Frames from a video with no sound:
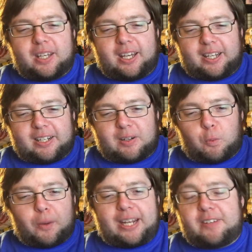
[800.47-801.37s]
and
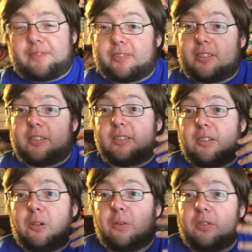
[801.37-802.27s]
wait for
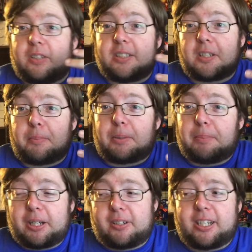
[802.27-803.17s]
hopefully something
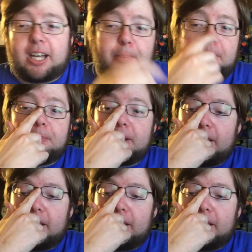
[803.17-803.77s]
better to happen.